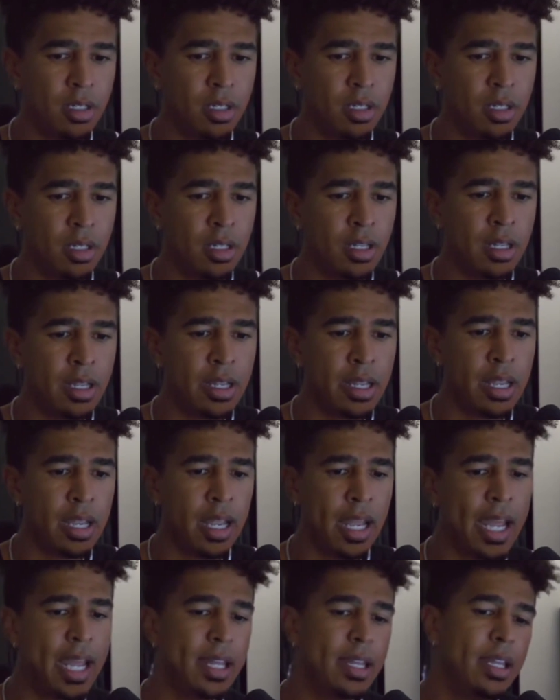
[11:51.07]
Now you can't
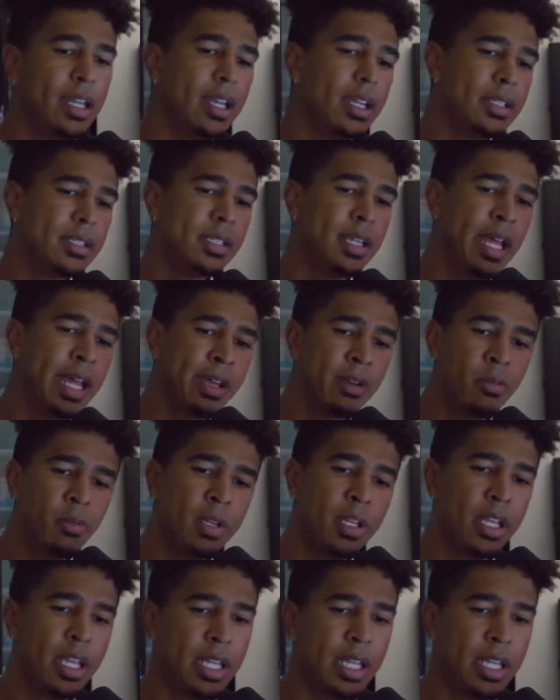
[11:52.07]
even play that like shit. And then it's like when real.